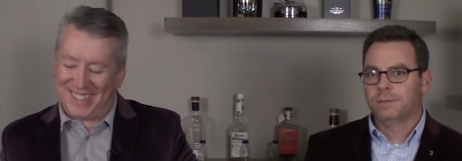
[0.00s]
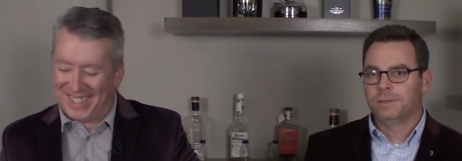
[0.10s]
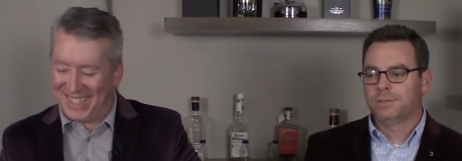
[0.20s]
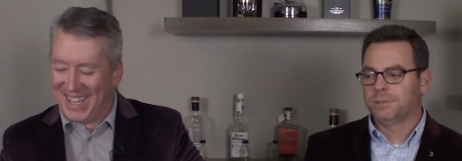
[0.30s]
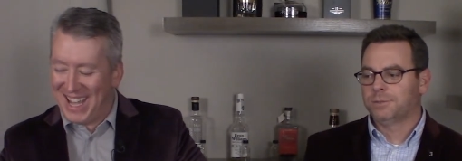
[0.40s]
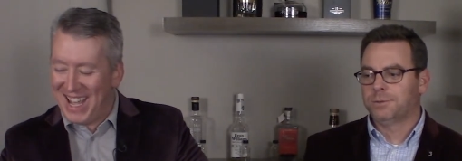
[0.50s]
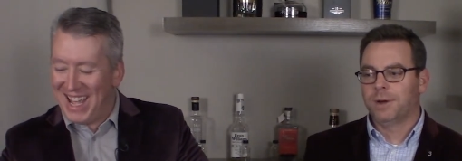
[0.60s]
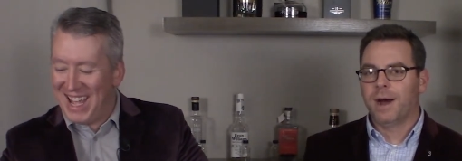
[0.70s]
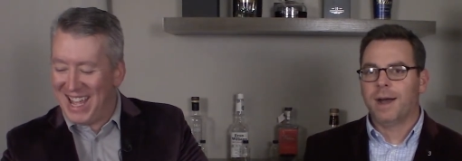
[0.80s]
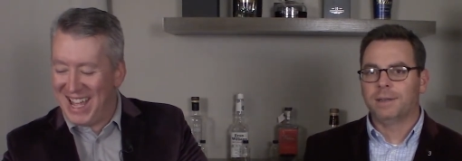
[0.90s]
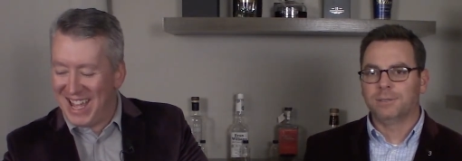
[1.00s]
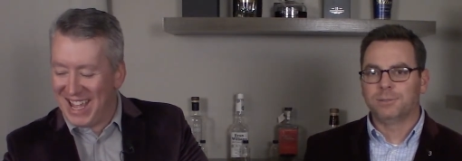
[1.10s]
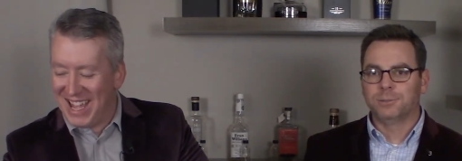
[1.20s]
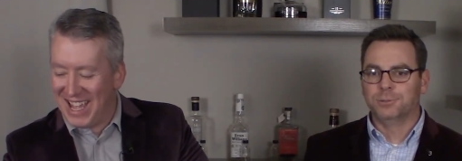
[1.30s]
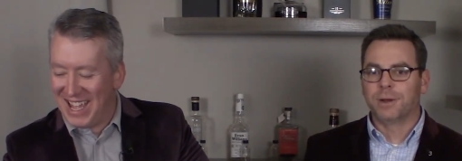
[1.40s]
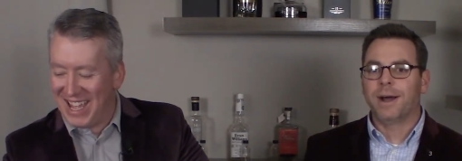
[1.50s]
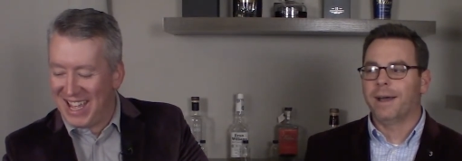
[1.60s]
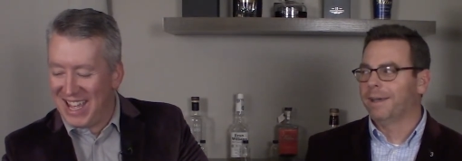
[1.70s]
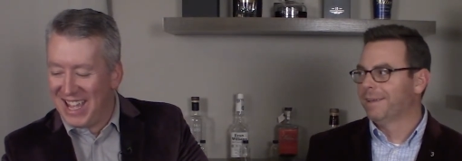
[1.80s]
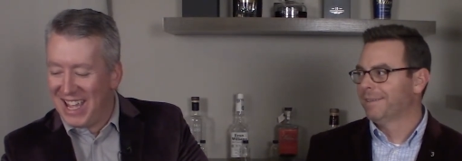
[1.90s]
Speaker 1: it's just too hot and it's too
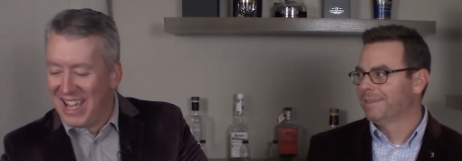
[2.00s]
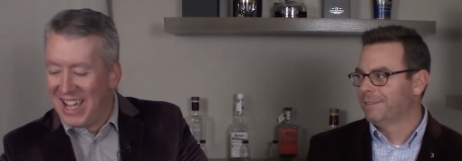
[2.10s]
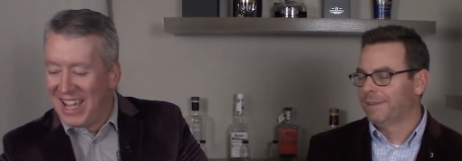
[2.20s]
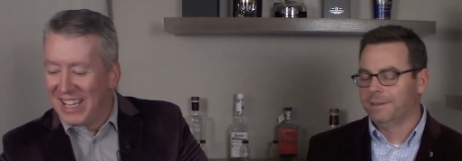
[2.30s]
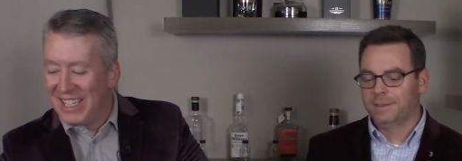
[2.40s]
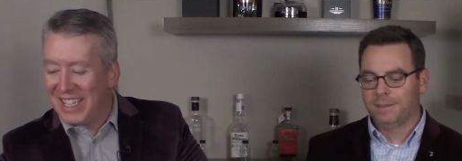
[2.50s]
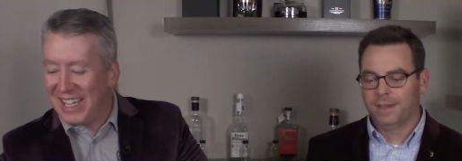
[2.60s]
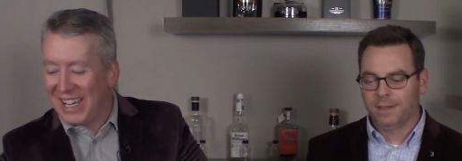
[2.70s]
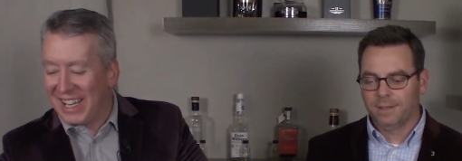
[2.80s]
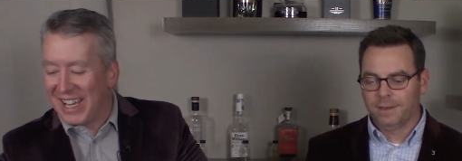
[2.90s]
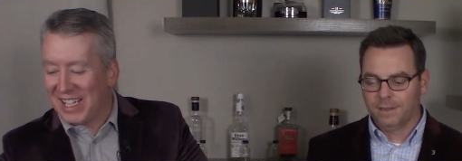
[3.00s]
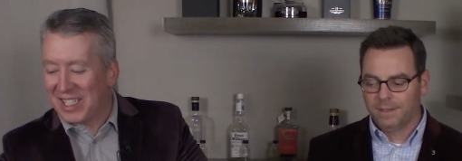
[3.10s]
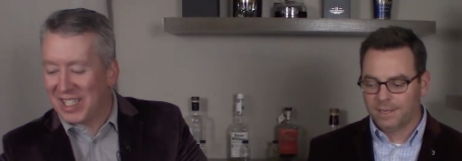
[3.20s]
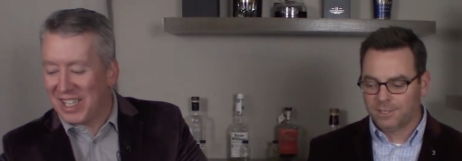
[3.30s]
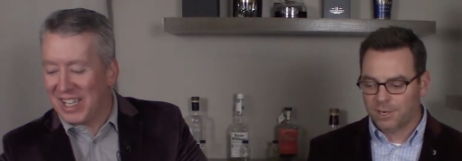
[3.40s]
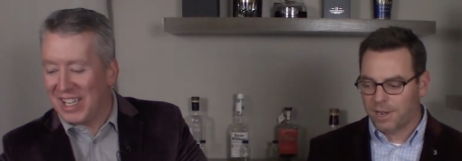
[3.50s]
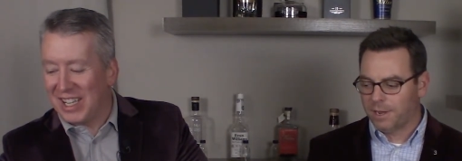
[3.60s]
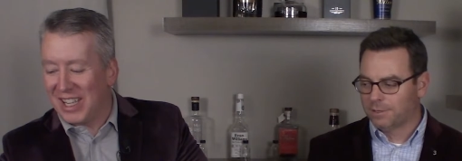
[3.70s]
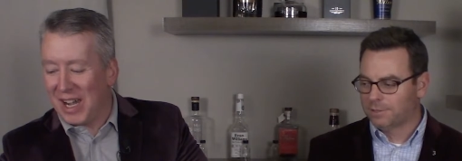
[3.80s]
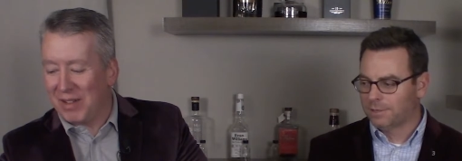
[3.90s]
dry. They need yeah, that. They need that
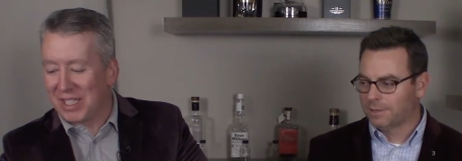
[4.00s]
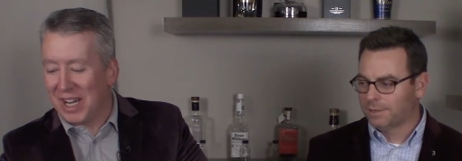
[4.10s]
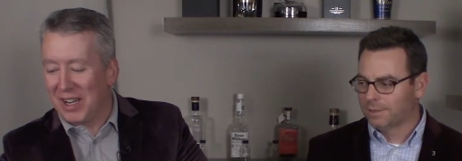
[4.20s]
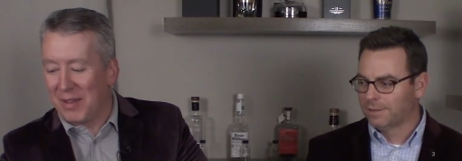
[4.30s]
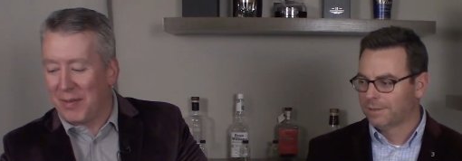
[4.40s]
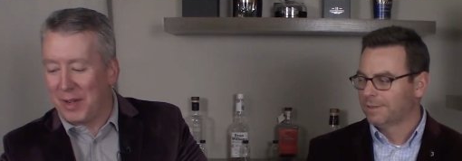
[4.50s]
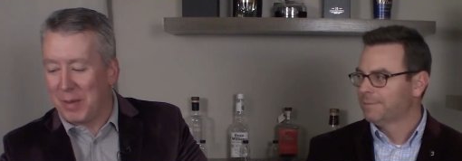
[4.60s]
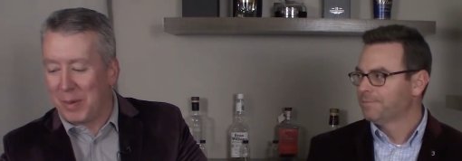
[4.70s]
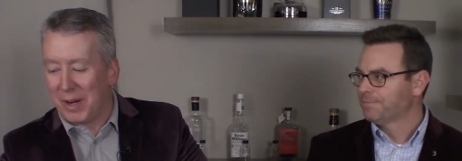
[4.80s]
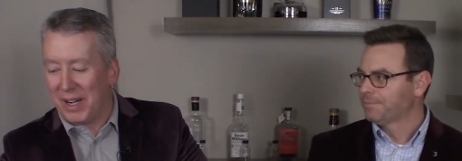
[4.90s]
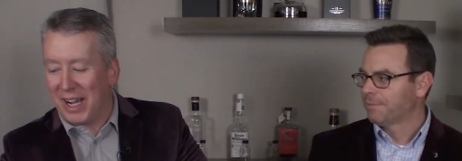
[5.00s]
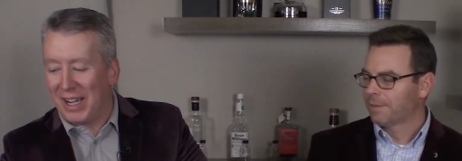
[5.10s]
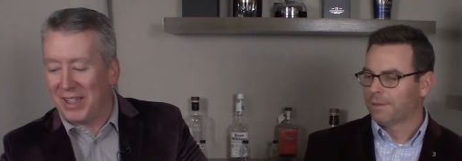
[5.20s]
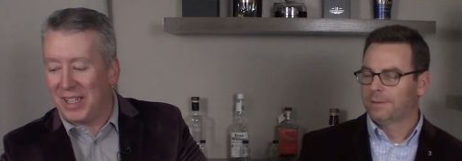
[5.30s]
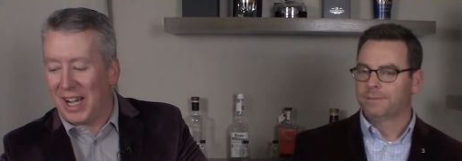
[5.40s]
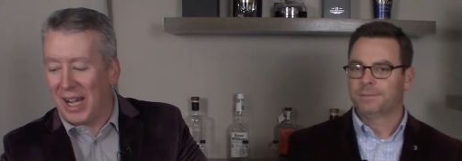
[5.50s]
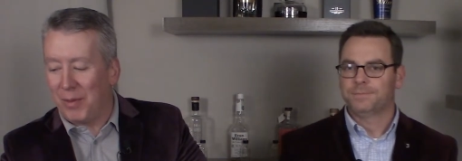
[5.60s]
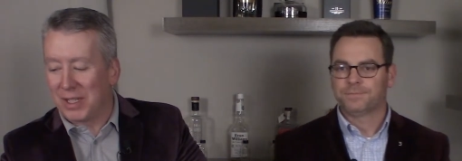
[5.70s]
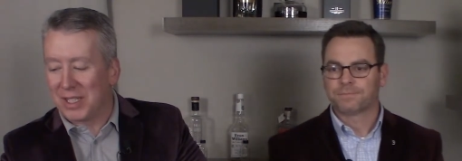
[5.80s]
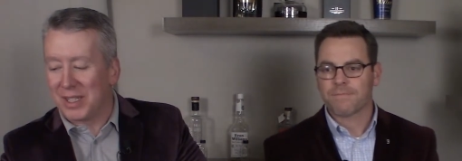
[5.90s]
change. That was to, kind of
Speaker 2: the funny part. I
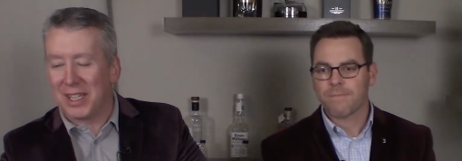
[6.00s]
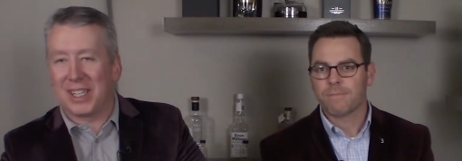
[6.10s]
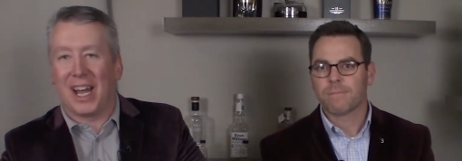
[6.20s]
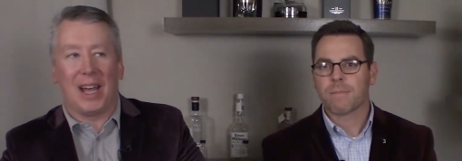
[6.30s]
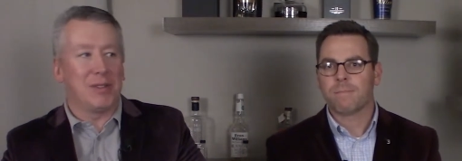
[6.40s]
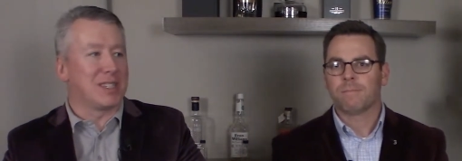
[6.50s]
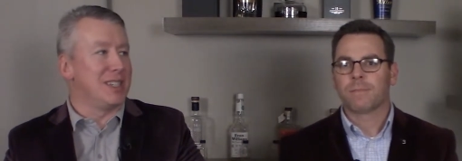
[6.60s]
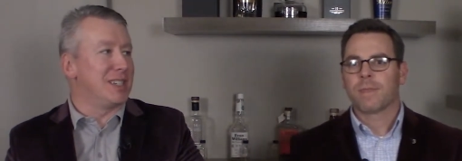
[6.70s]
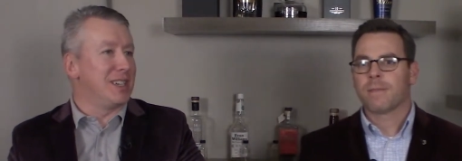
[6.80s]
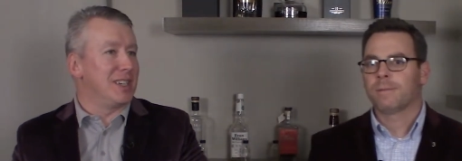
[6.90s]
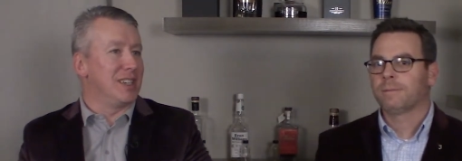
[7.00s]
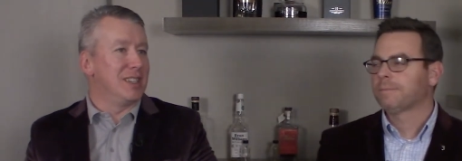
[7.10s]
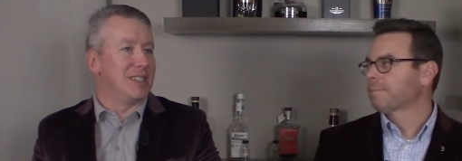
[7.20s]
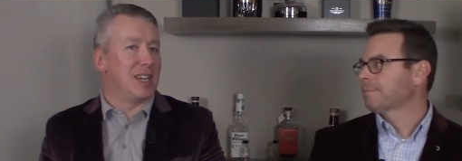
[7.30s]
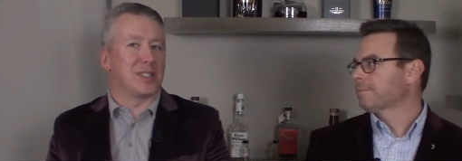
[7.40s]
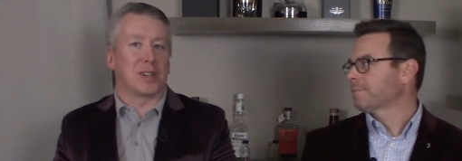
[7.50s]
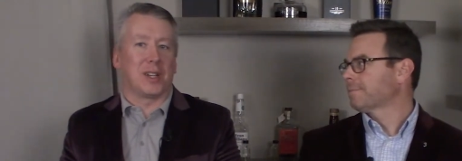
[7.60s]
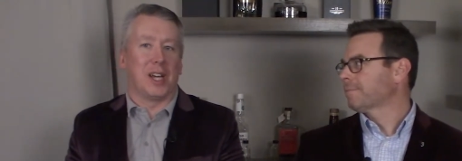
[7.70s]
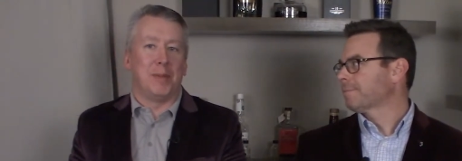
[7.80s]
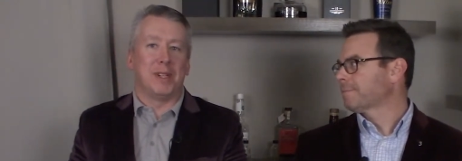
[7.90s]
I wasn't thinking. I was thinking
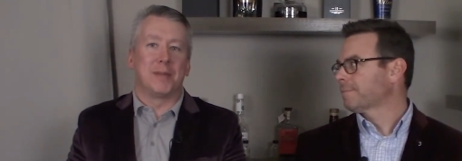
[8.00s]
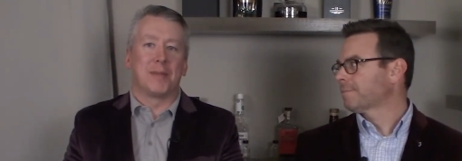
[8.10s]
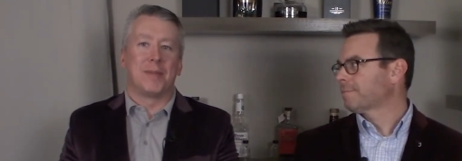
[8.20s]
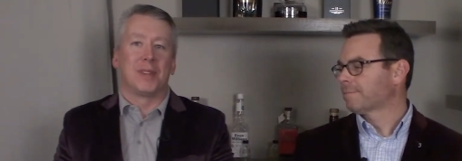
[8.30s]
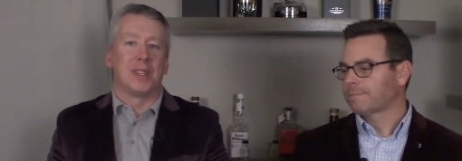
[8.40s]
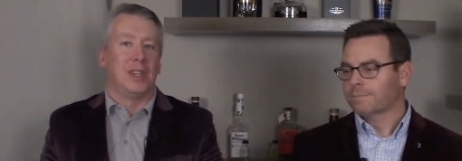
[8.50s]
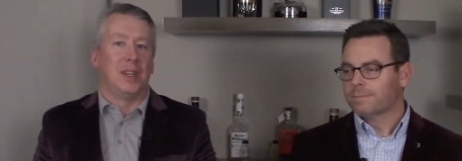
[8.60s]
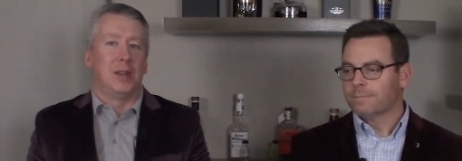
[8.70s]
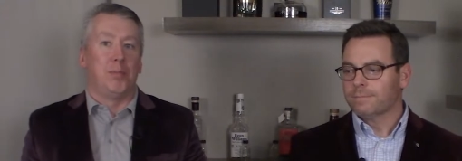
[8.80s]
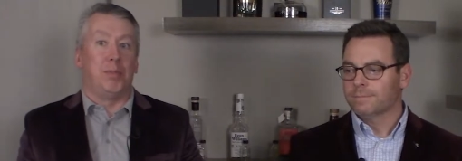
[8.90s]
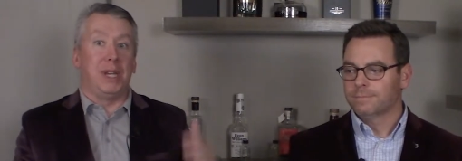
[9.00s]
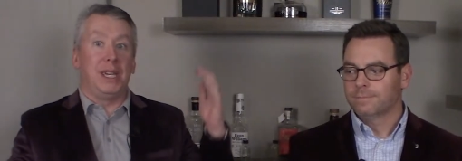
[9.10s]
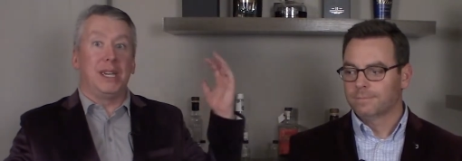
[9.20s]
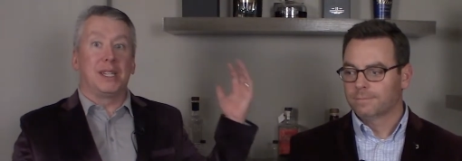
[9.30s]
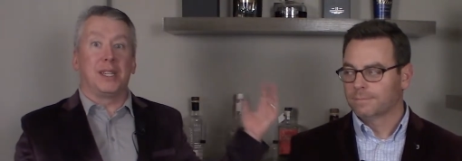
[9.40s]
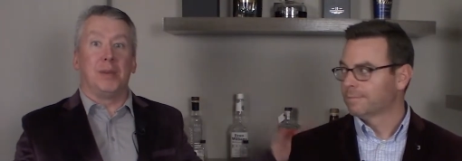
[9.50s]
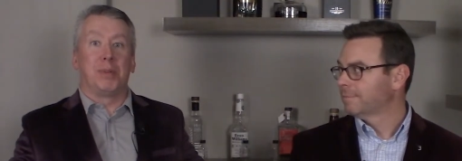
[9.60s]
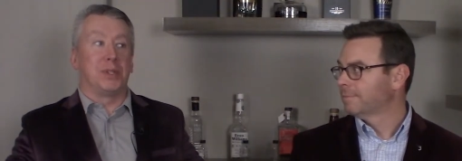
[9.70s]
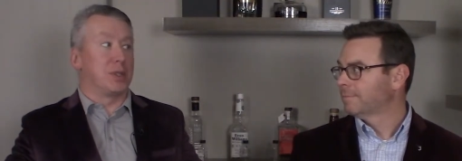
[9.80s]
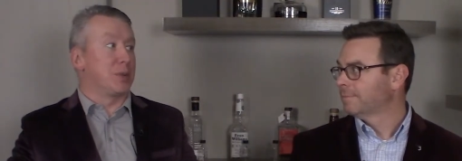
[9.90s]
desert climate, big temperature